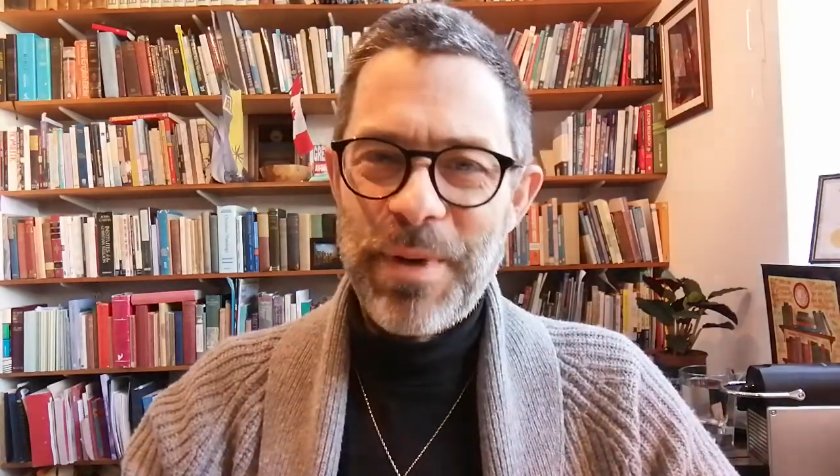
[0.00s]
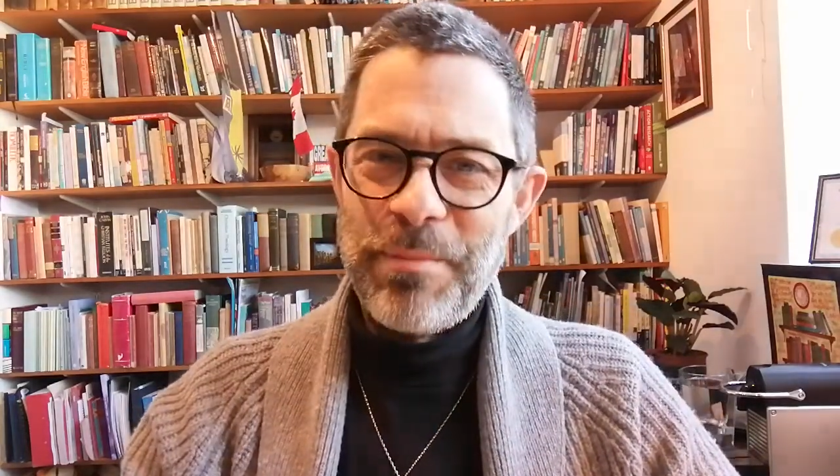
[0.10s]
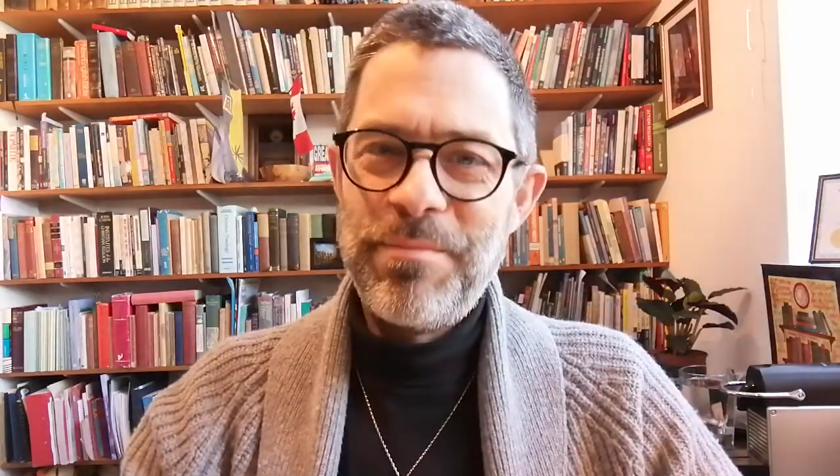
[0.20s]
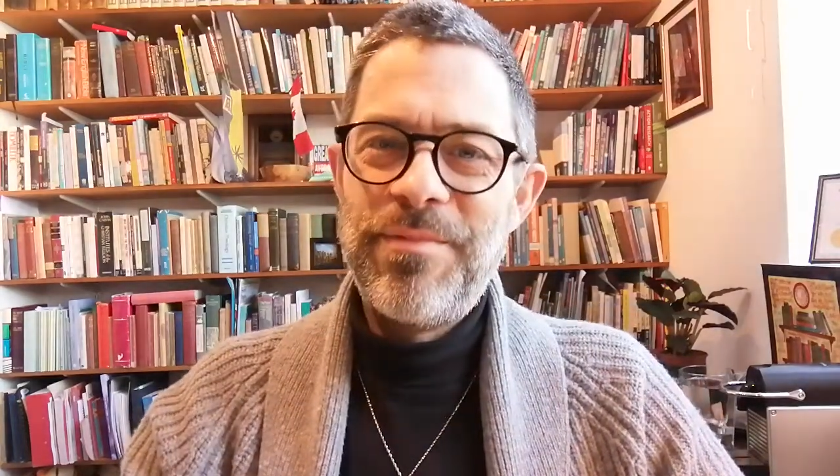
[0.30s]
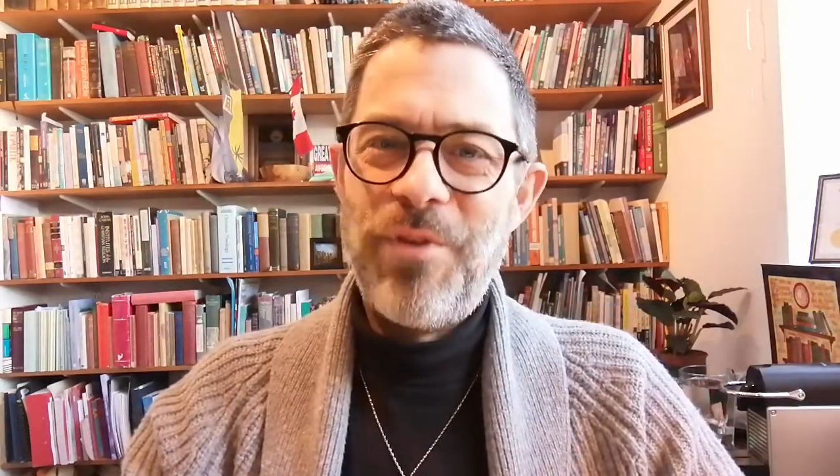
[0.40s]

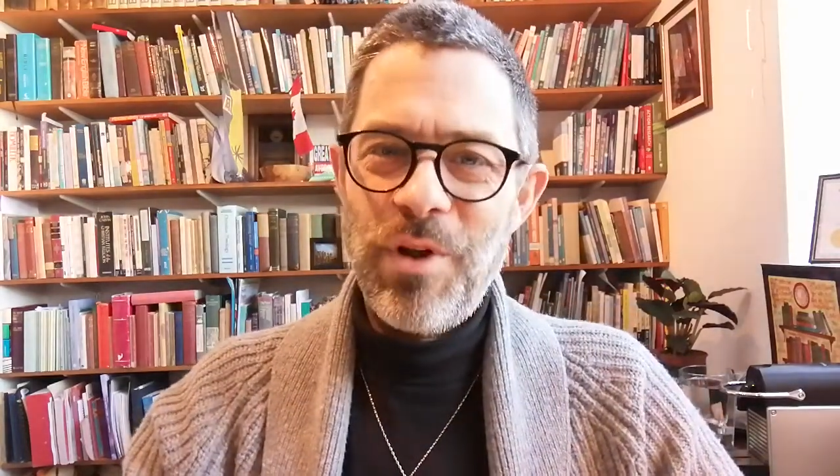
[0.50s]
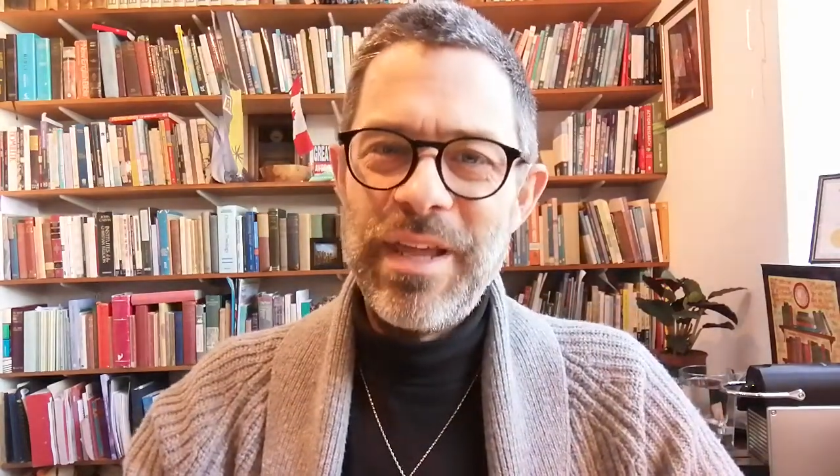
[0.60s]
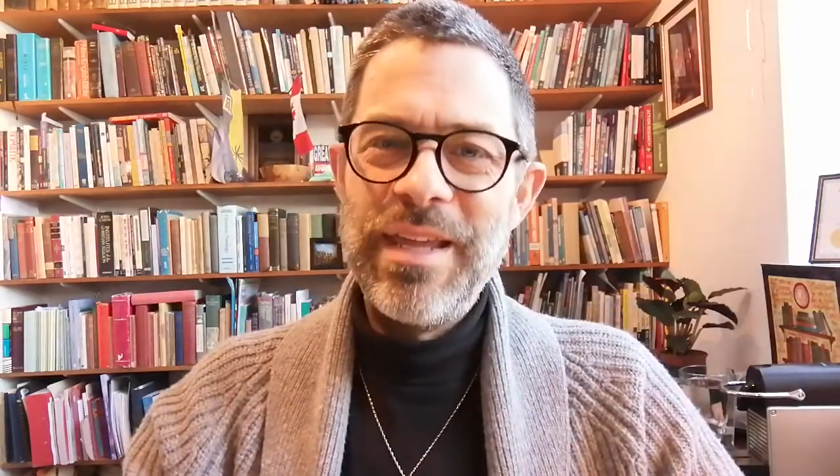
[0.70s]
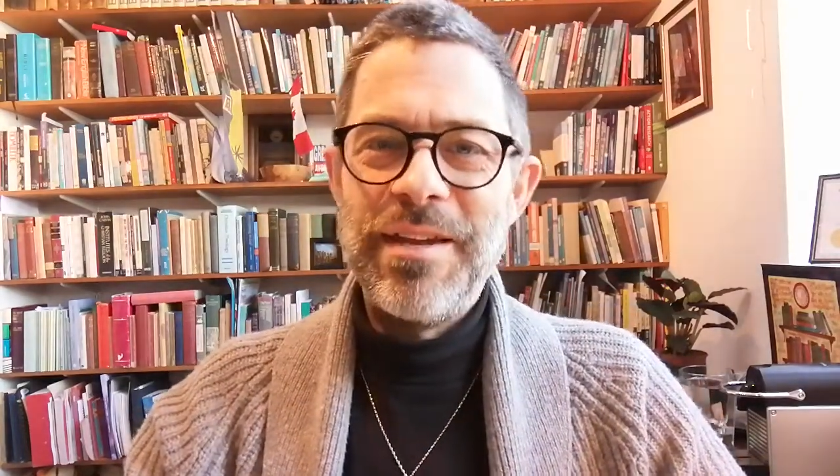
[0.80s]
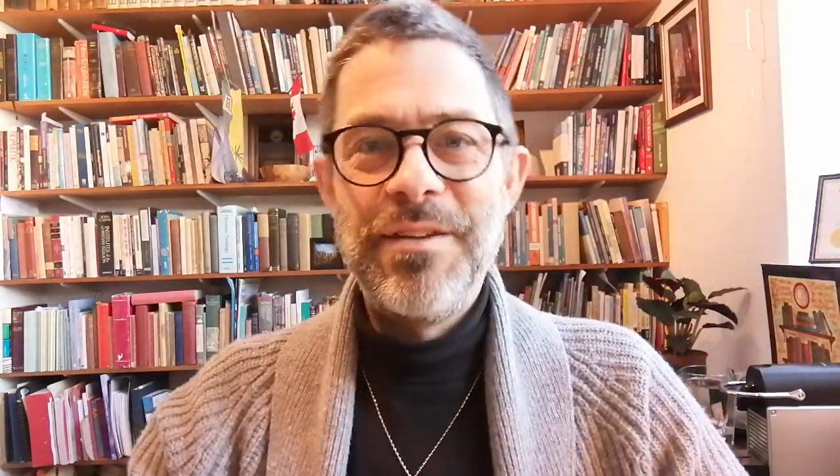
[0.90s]
Bump
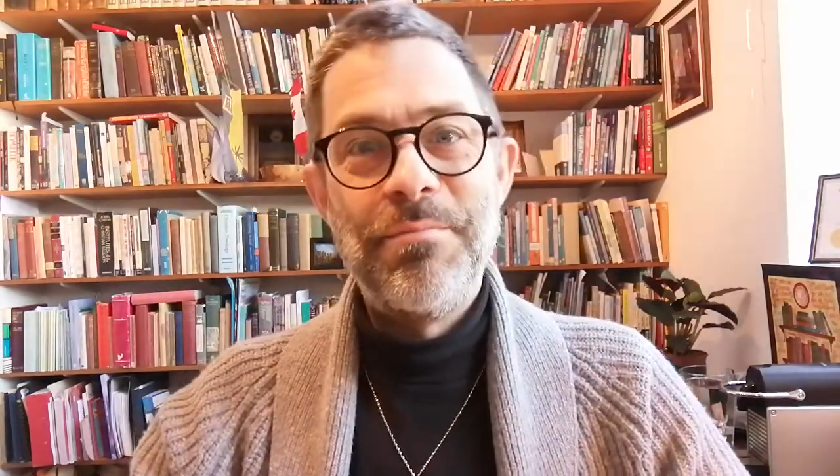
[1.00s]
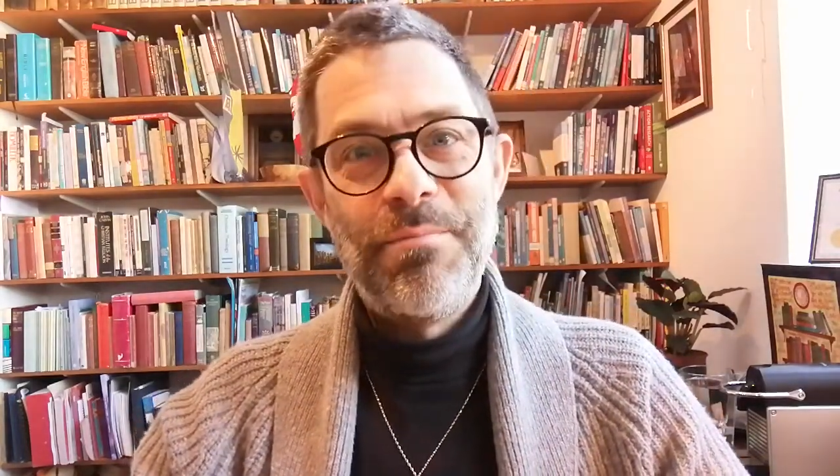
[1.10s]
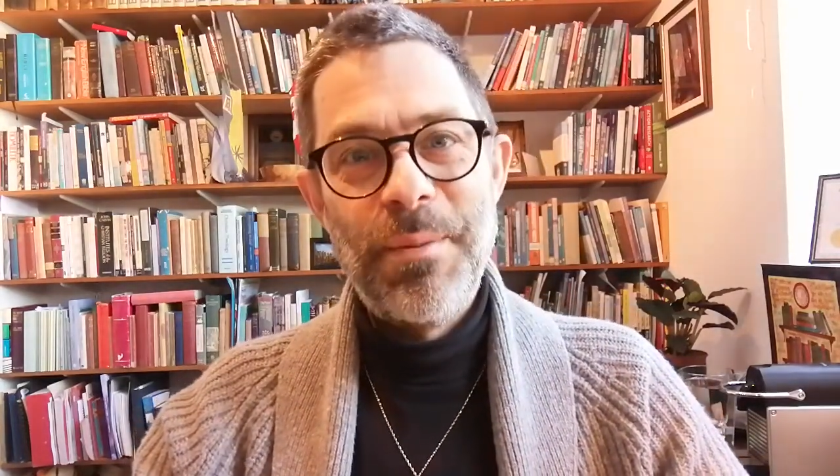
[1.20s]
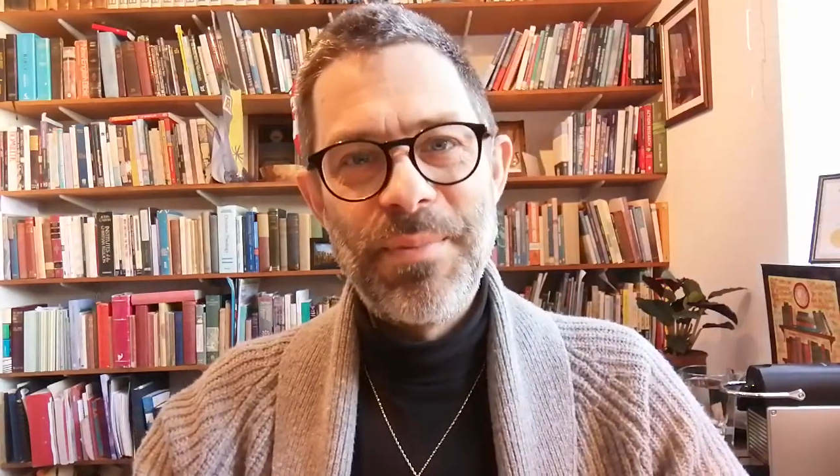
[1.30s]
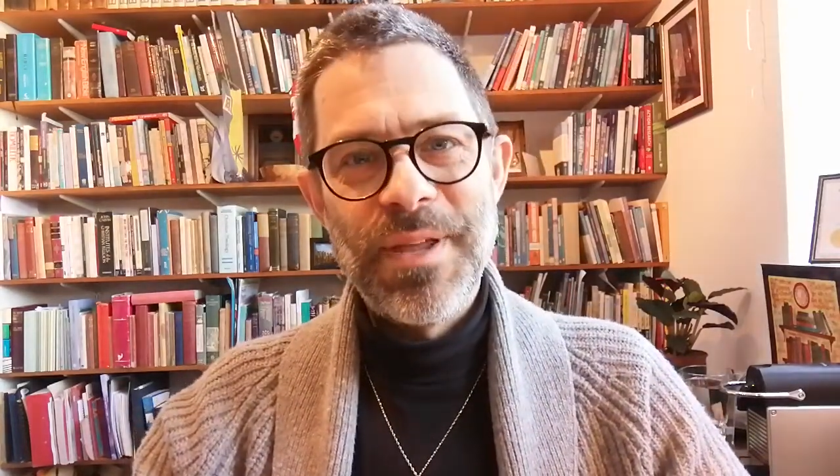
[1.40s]
falling and
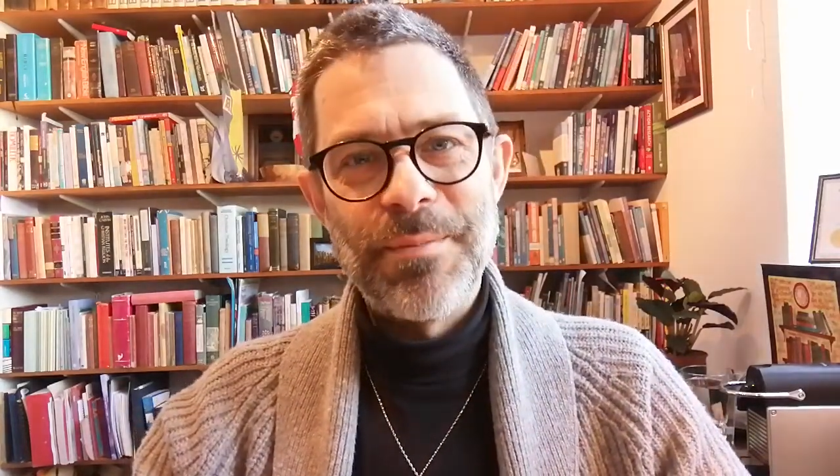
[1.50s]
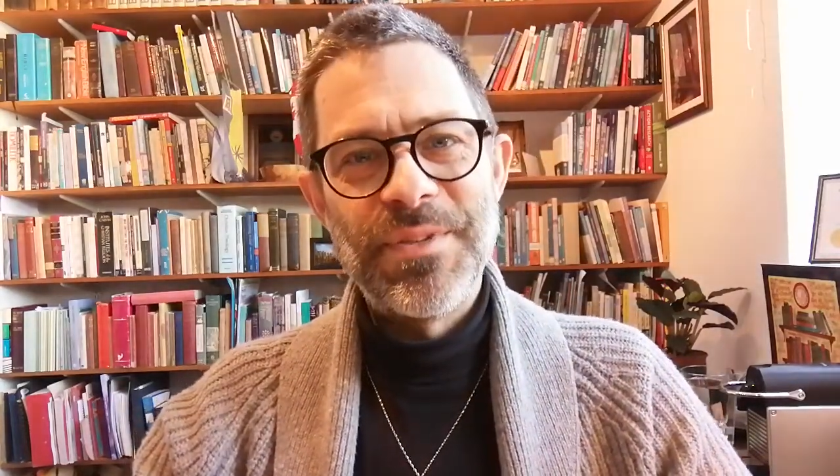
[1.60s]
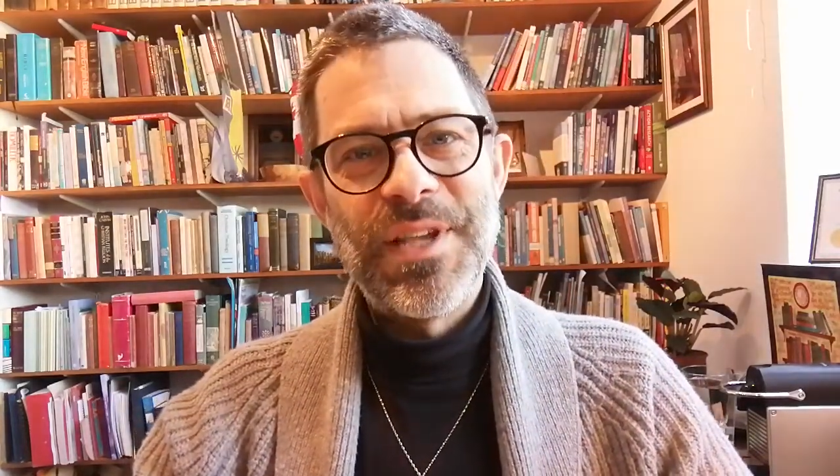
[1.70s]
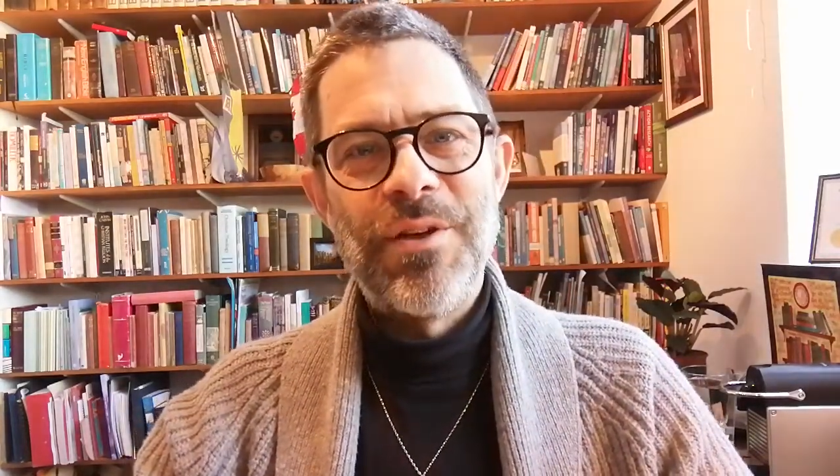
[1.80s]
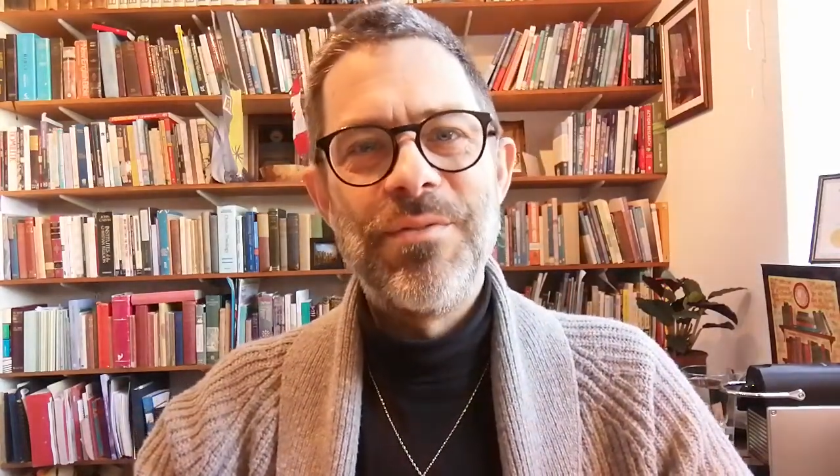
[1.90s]
bumping
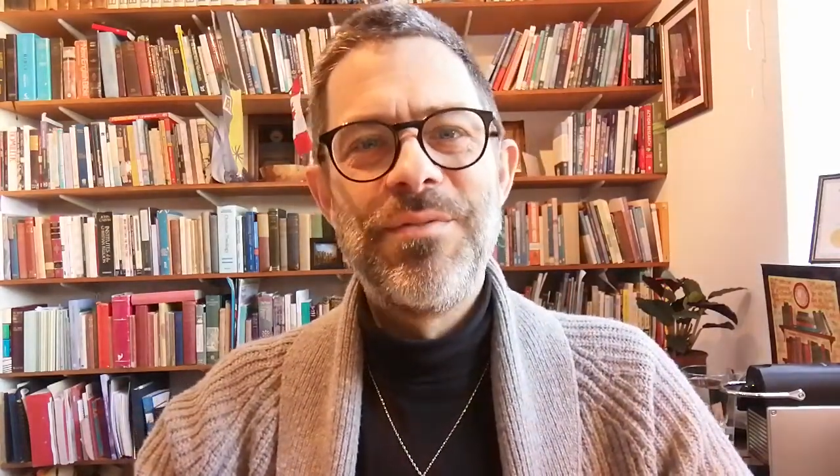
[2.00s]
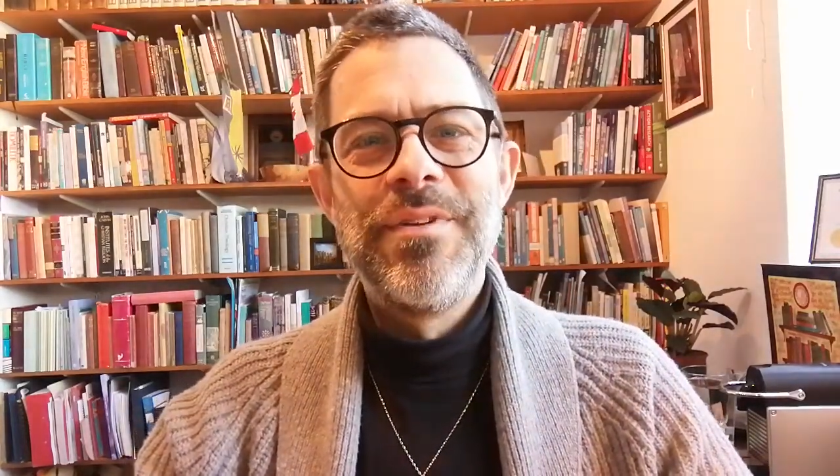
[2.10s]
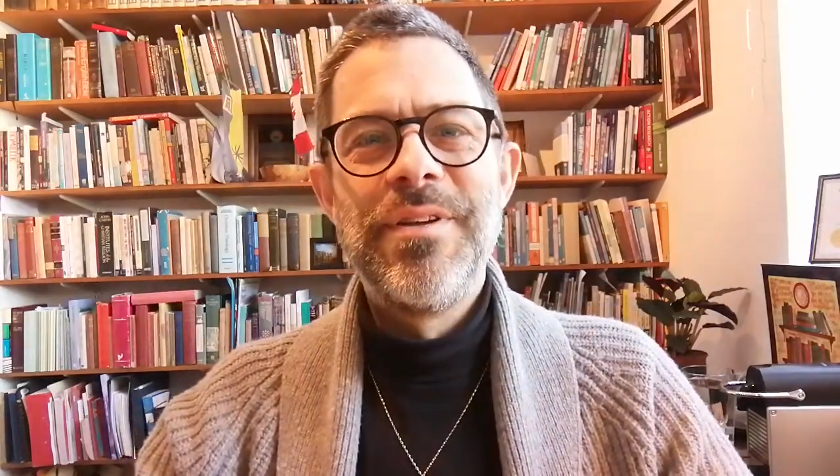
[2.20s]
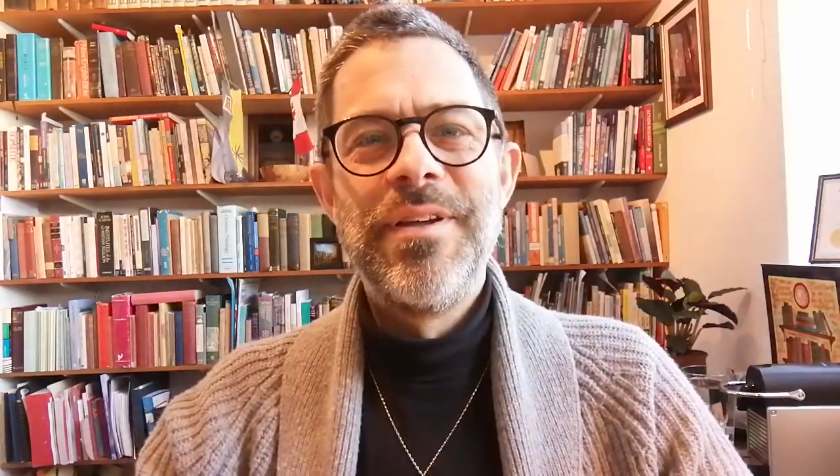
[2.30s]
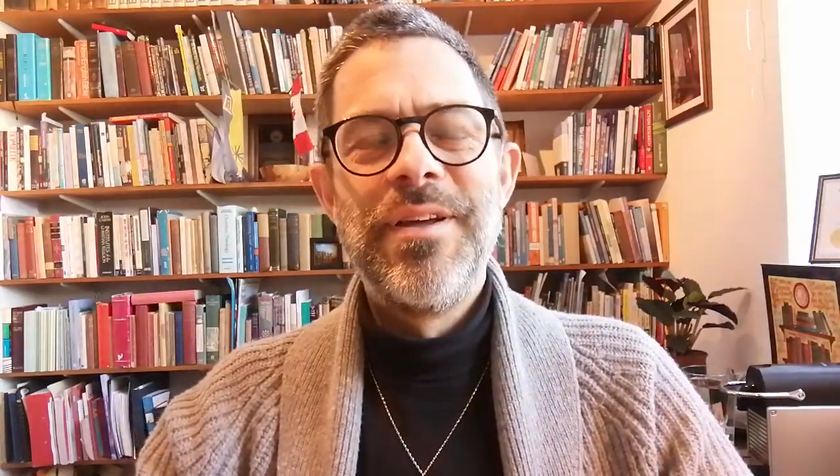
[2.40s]
himself.